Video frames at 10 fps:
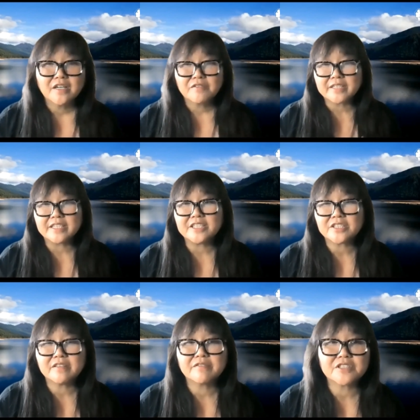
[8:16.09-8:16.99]
for
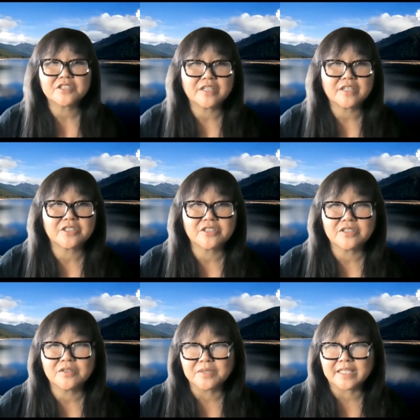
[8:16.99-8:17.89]
each
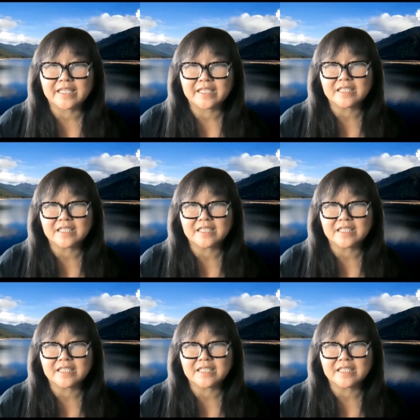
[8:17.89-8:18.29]
infrastructure related